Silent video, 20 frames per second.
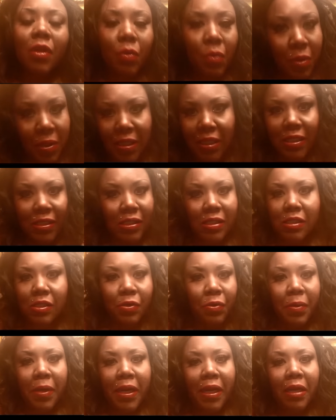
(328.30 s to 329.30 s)
on
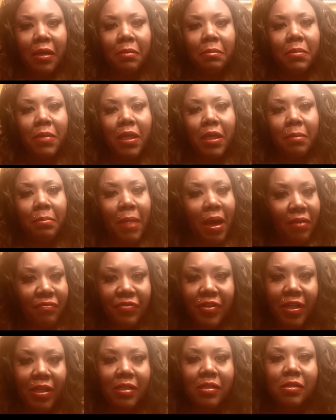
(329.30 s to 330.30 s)
Instagram and
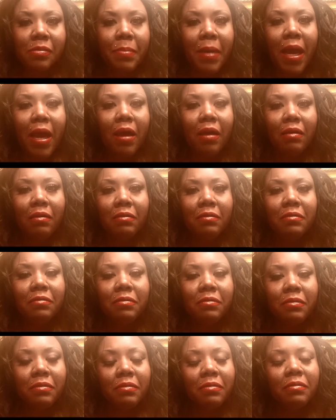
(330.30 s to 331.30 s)
MyFitnessPal,
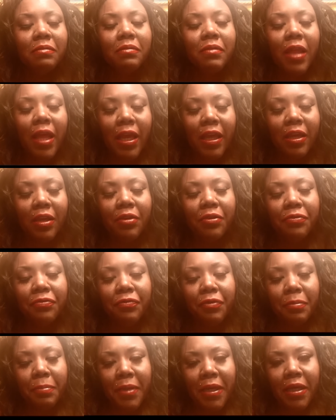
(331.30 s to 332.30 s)
thank you
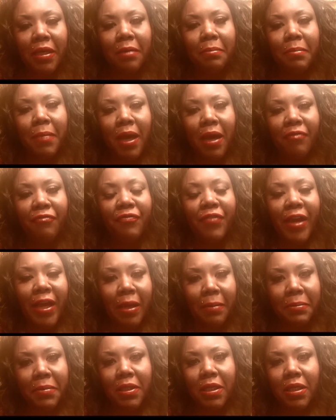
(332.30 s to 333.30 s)
for being my
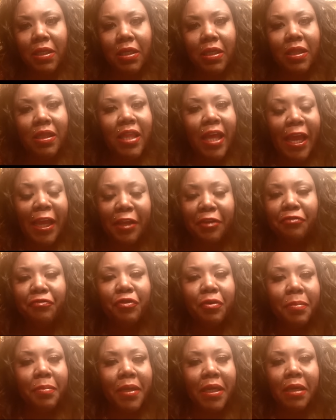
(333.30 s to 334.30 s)
family and thank you
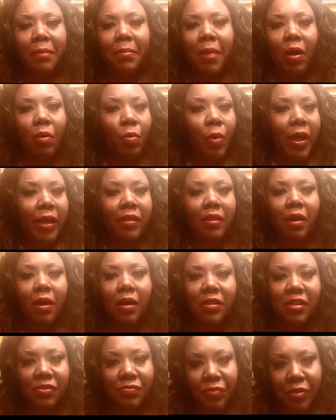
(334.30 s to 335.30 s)
for being my weight
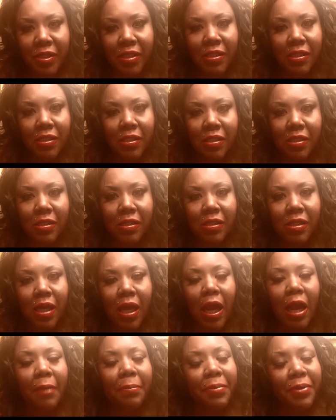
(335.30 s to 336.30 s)
loss friends.
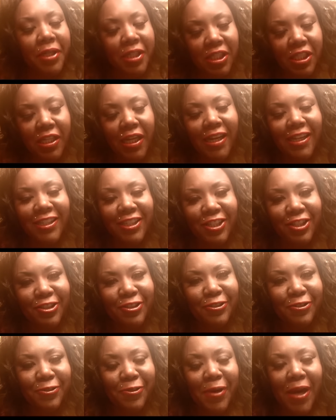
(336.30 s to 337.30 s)
I appreciate
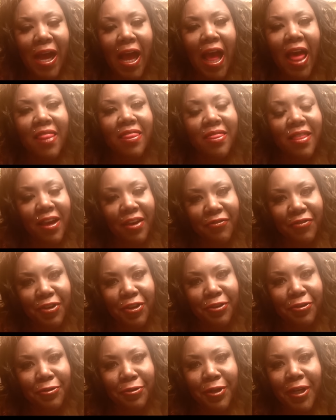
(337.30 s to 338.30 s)
you. I love
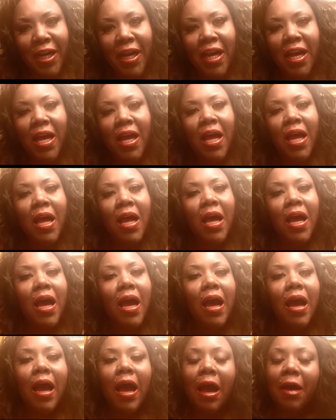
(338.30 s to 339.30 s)
you.
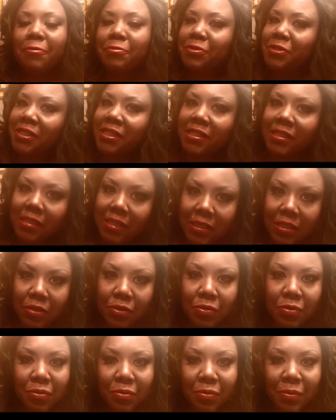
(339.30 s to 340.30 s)
I will see
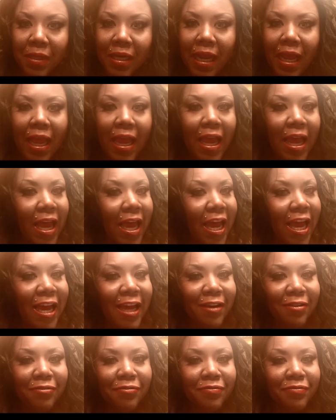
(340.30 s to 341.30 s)
you when I
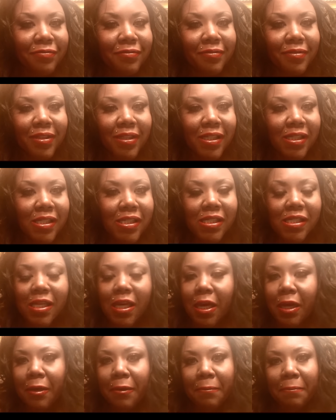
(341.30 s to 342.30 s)
have
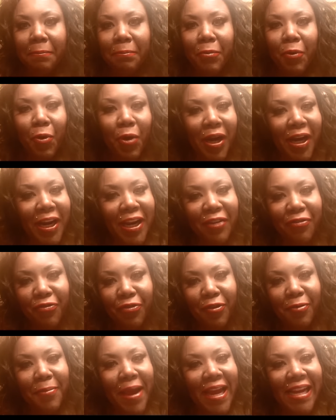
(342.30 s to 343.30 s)
some more
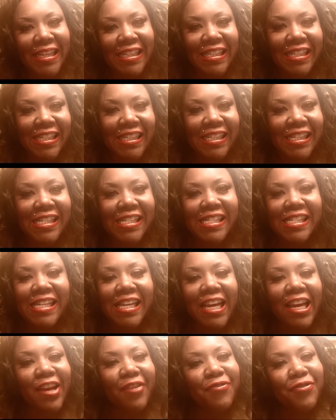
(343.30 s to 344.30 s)
information to
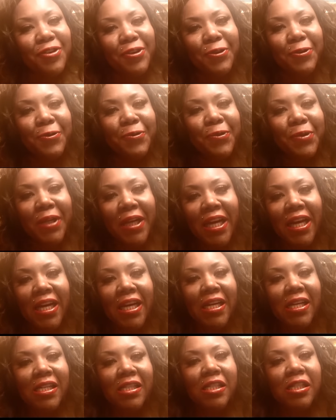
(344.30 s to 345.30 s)
give you.
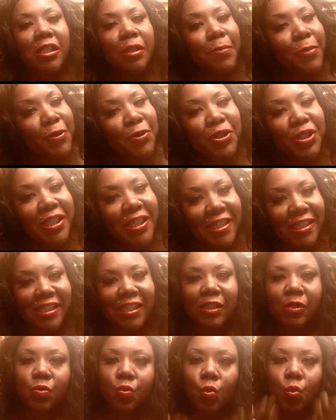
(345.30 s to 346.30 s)

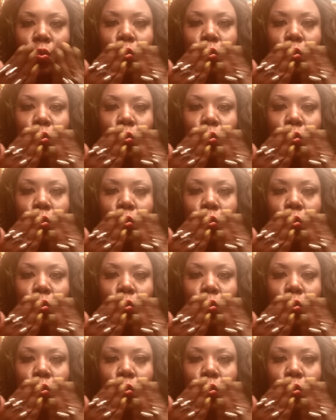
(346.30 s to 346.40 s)
Smooches.